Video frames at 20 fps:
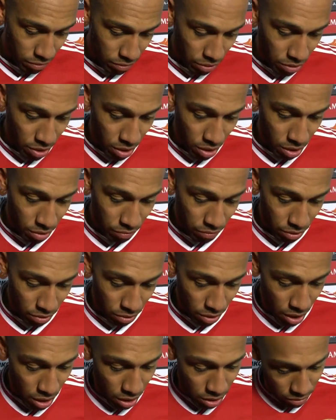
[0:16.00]
very, very
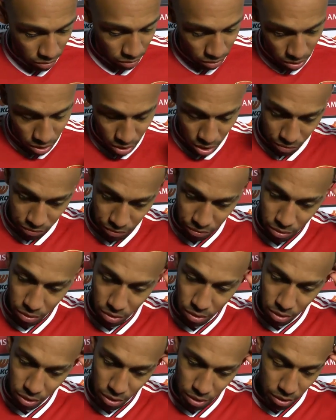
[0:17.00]
hard, very tough.
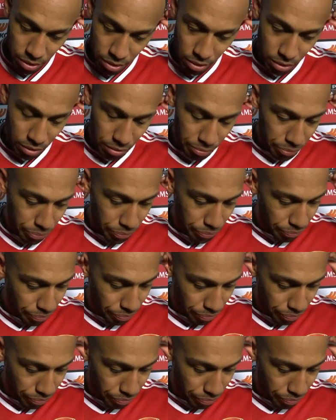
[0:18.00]
Um,